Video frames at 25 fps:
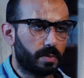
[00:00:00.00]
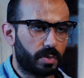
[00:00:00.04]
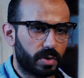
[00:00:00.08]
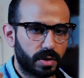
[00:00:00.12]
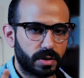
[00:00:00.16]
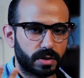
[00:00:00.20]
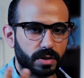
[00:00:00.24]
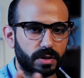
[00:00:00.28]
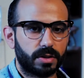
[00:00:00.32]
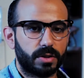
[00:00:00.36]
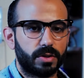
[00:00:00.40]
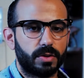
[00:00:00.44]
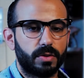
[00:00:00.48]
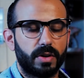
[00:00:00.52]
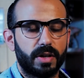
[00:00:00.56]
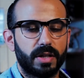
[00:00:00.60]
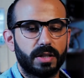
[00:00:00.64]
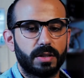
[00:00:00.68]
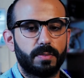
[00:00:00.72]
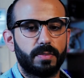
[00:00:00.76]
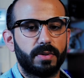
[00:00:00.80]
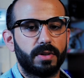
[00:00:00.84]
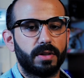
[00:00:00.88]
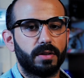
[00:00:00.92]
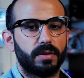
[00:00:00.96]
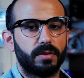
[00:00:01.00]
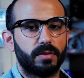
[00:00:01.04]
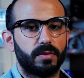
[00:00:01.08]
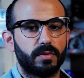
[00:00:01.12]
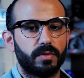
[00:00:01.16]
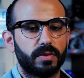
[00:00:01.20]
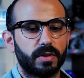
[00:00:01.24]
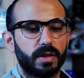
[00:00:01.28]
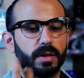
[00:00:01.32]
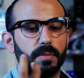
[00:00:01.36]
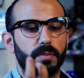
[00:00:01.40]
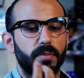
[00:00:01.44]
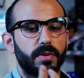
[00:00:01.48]
a person who has
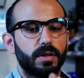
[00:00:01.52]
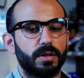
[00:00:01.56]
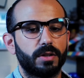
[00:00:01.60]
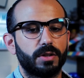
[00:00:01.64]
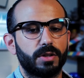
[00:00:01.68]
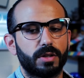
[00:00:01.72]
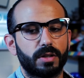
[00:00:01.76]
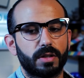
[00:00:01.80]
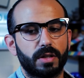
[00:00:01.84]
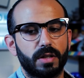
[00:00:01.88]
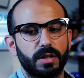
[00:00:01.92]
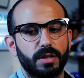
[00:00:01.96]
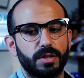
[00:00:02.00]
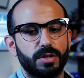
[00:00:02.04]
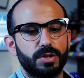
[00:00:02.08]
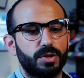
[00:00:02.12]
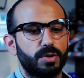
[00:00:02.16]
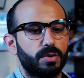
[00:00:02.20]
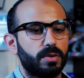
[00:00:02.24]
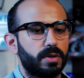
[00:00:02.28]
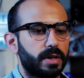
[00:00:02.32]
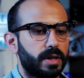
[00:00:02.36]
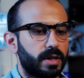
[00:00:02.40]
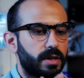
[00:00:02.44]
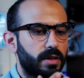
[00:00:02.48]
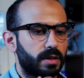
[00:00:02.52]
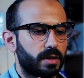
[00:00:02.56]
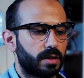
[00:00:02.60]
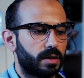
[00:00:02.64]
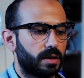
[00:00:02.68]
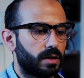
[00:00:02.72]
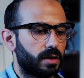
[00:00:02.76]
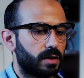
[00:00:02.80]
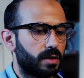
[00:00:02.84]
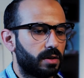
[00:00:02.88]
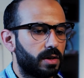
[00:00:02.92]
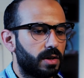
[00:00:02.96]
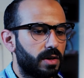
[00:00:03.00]
been very much enjoying
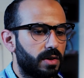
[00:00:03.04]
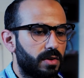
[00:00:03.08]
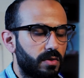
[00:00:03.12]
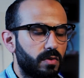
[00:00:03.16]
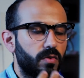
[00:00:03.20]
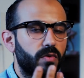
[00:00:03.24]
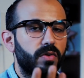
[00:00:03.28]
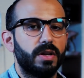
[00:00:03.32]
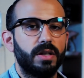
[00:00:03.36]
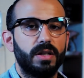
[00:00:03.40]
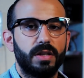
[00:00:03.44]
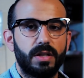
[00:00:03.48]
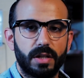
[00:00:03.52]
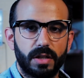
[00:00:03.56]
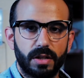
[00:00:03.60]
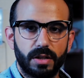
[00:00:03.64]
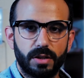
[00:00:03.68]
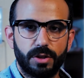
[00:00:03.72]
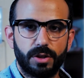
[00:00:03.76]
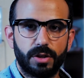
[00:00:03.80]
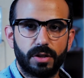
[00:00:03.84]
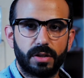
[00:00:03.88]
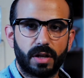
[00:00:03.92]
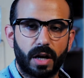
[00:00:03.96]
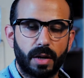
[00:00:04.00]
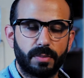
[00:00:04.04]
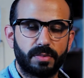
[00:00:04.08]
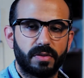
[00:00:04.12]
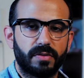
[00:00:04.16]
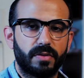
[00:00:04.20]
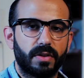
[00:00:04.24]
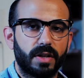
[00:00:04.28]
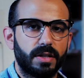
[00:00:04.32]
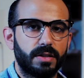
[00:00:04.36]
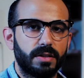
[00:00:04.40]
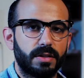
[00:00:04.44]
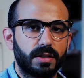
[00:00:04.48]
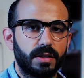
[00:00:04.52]
the vintage types
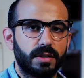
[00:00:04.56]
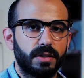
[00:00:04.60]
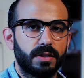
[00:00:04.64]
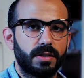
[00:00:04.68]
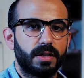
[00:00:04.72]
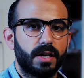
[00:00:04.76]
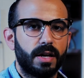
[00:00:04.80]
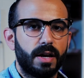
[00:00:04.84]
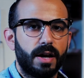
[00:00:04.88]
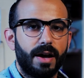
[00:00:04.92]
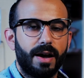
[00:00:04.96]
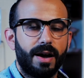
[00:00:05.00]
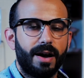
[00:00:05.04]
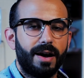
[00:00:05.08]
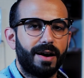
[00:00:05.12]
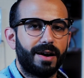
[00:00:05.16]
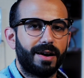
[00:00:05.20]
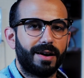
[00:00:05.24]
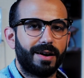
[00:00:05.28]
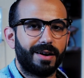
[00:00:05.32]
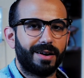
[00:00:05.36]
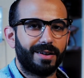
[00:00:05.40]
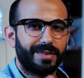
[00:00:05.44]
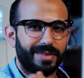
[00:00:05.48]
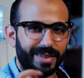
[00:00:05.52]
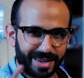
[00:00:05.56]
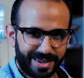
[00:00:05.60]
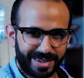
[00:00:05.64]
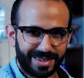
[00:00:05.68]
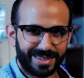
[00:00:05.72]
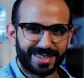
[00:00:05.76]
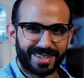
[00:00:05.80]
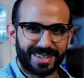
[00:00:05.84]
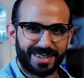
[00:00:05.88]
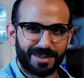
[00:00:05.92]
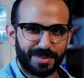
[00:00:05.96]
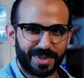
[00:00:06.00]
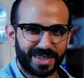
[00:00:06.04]
of lenses, that
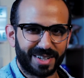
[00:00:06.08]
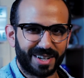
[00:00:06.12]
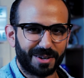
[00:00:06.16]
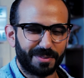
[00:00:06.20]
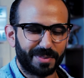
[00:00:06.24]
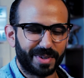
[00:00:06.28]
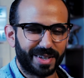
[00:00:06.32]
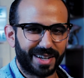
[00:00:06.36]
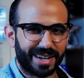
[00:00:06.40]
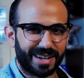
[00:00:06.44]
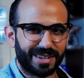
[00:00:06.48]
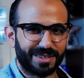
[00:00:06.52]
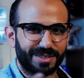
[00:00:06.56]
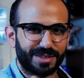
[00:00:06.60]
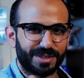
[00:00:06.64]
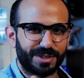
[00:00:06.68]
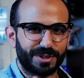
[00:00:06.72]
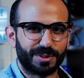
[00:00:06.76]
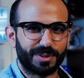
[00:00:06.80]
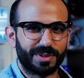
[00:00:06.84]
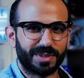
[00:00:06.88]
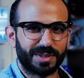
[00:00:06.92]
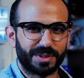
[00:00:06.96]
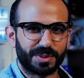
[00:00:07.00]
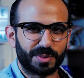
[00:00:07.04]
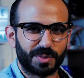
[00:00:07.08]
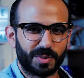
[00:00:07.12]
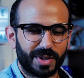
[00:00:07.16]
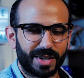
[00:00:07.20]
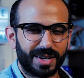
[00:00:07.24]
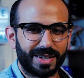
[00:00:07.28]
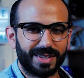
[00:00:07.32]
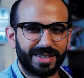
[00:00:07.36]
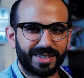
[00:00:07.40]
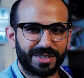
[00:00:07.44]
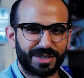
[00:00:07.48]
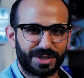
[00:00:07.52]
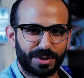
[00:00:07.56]
is going to be coming out soon as
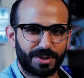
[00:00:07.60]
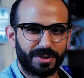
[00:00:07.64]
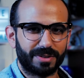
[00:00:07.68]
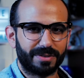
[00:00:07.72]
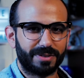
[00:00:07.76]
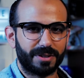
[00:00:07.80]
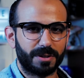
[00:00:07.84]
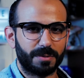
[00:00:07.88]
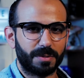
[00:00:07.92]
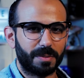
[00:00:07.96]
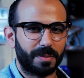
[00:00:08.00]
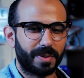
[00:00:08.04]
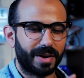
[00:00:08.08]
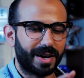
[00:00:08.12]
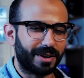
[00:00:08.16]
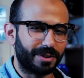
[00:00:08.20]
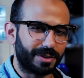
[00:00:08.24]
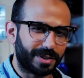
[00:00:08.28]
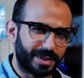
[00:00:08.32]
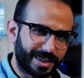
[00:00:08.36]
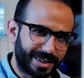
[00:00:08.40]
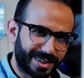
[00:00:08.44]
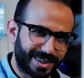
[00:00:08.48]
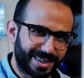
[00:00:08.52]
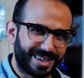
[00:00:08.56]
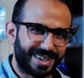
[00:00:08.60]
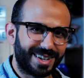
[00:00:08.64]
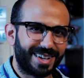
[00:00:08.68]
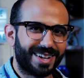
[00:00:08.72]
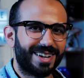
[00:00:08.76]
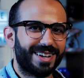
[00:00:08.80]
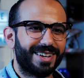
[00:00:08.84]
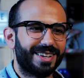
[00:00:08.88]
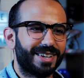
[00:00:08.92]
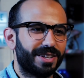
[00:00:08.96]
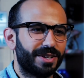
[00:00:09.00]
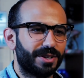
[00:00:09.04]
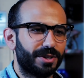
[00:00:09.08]
well, a short film about,
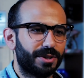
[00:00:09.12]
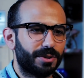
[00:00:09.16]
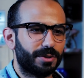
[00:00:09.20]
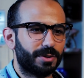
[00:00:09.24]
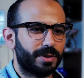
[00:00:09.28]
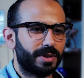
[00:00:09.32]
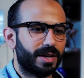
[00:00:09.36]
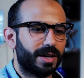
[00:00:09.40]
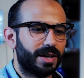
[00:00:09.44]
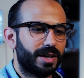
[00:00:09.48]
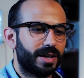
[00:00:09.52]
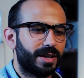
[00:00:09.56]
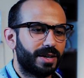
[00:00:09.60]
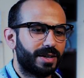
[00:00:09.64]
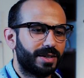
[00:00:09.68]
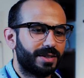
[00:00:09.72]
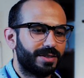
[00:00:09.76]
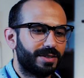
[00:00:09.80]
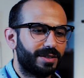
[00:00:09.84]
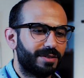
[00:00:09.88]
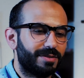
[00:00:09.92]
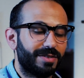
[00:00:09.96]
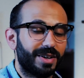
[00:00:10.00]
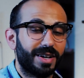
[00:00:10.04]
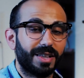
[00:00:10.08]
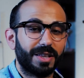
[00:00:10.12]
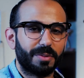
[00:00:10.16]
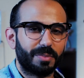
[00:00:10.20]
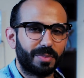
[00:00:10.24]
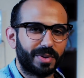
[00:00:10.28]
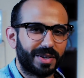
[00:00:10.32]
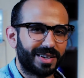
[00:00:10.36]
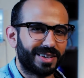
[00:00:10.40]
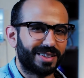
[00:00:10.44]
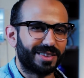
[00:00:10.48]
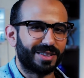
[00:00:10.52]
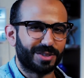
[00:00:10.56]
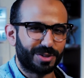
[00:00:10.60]
you know,
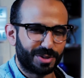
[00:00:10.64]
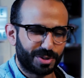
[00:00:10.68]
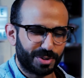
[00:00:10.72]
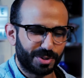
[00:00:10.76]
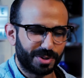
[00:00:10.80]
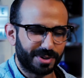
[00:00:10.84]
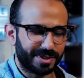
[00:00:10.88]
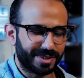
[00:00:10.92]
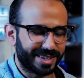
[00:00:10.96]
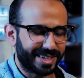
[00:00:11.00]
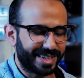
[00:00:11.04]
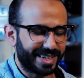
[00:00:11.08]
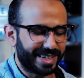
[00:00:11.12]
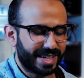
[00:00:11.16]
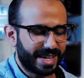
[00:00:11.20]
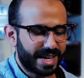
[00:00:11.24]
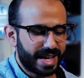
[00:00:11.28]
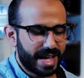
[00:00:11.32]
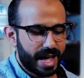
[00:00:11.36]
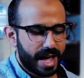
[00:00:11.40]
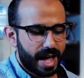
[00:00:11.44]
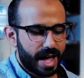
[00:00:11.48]
developing the story.